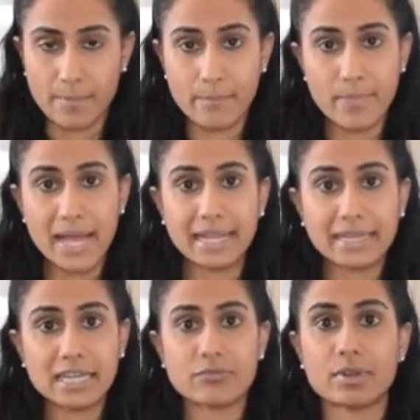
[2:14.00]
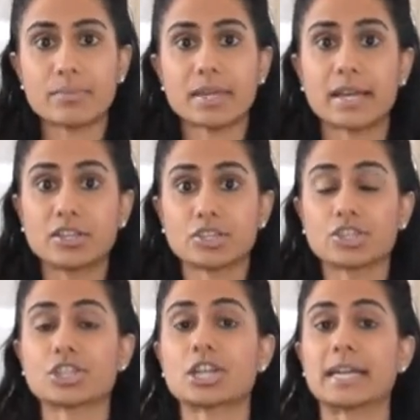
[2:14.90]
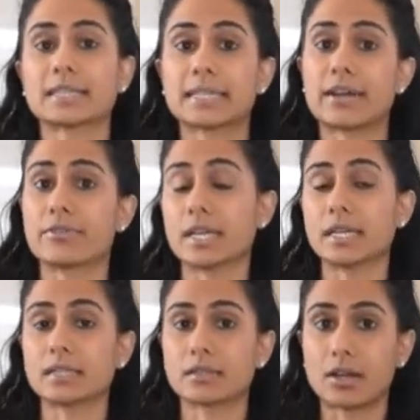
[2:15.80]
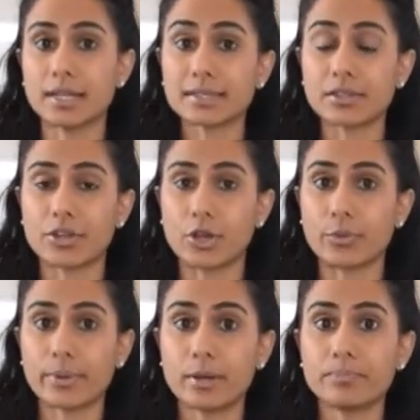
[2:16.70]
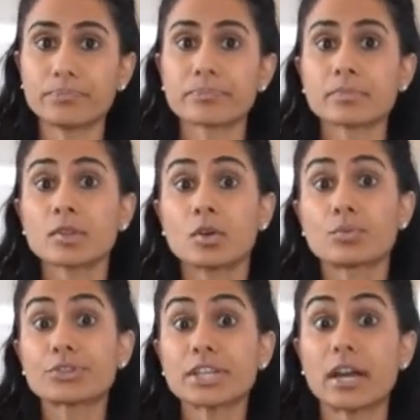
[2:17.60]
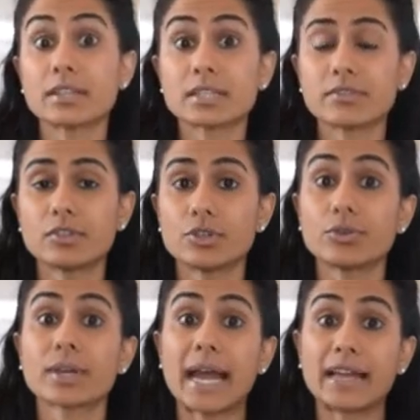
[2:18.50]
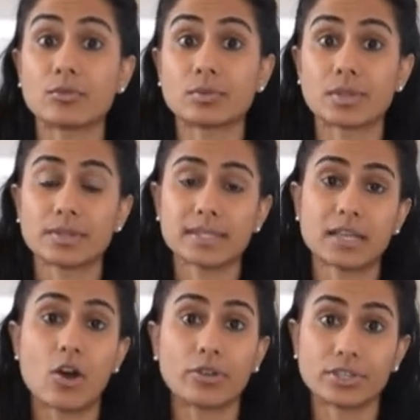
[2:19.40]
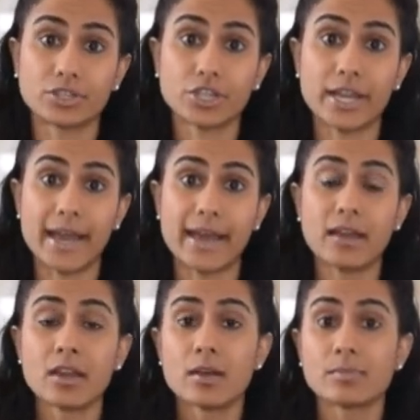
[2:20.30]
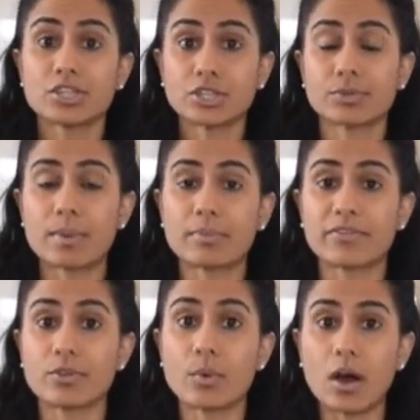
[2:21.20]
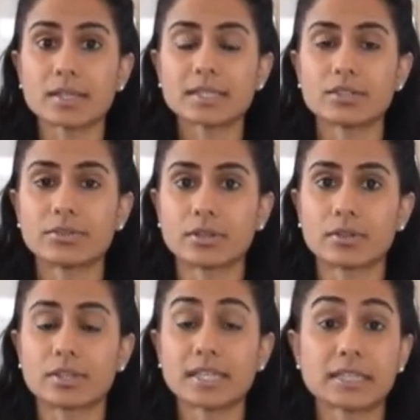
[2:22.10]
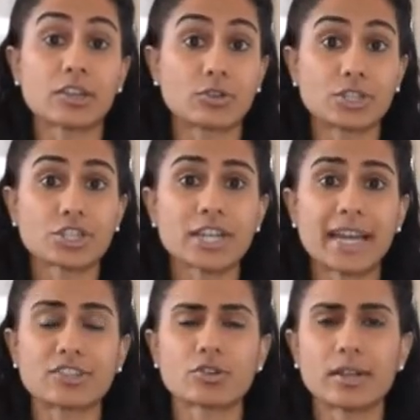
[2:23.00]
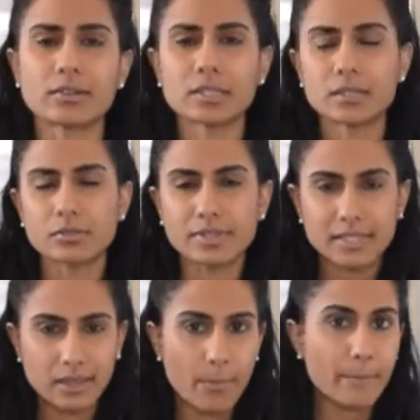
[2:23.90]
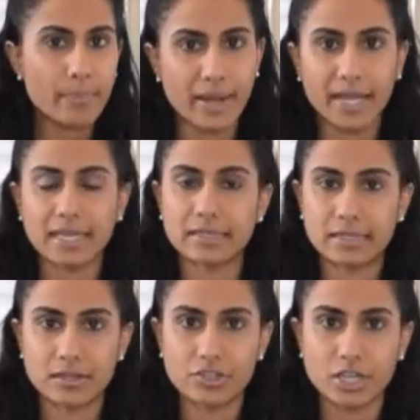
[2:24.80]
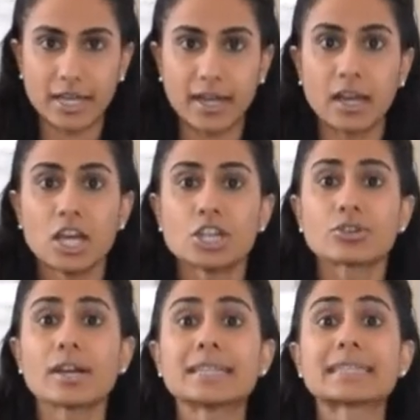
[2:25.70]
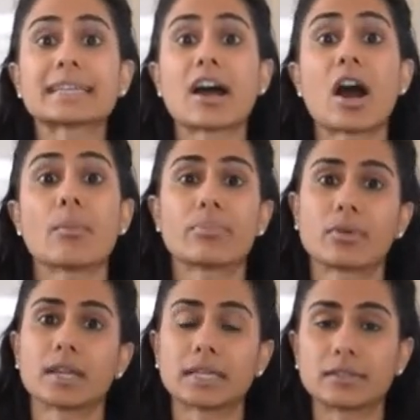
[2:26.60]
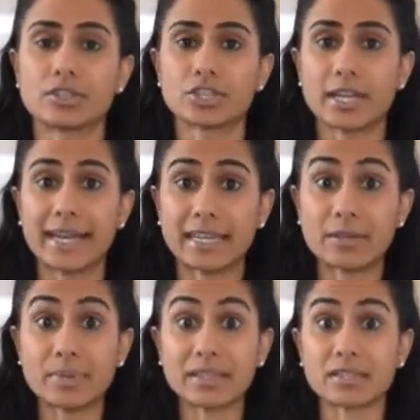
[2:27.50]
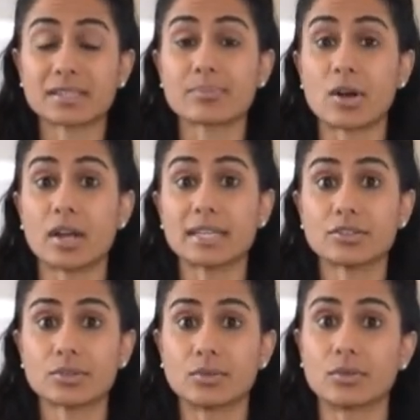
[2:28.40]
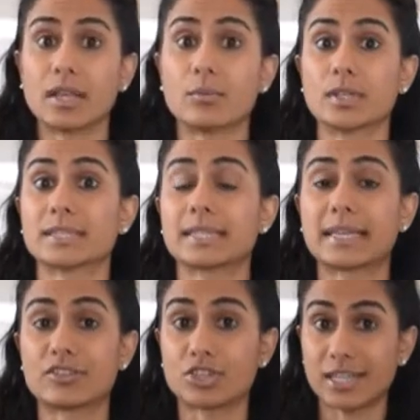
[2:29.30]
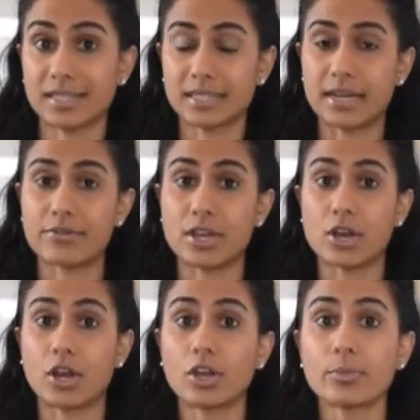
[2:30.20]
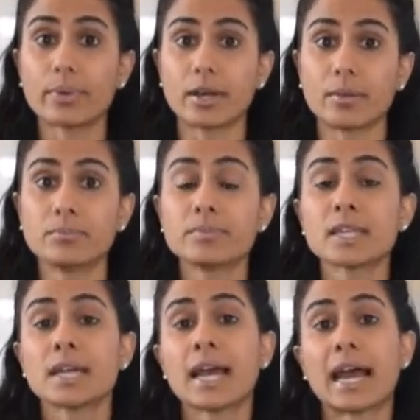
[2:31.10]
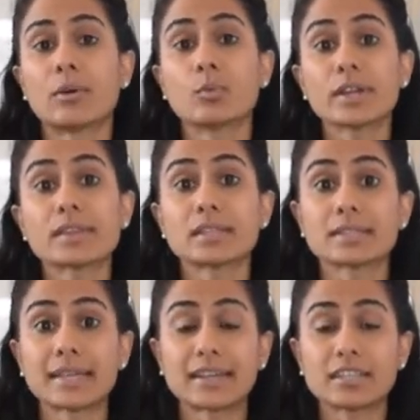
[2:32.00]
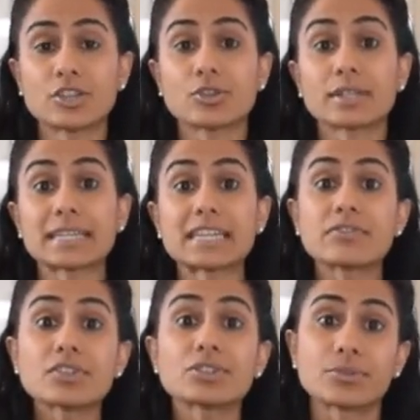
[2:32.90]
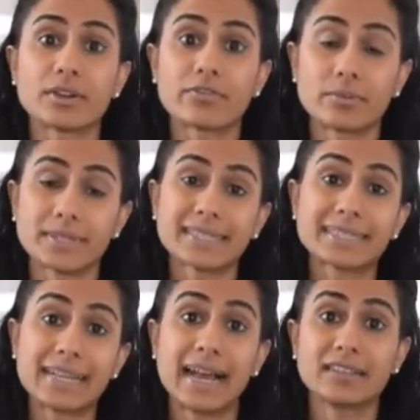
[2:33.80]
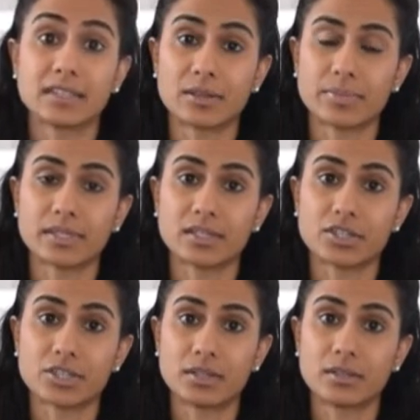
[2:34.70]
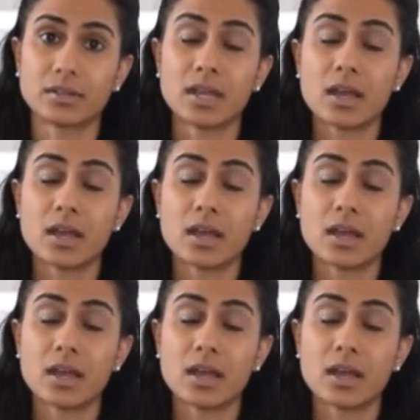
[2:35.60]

belly, rib cage and chest area is nice and open. Alternatively, you can also sit on a chair, but just remember, if you are sitting on a chair, try not to sort of slump back into the chair. Try and sit upright in the chair, keeping the spine tall and once again the chest area open. And with this technique, you can even do it from a standing position.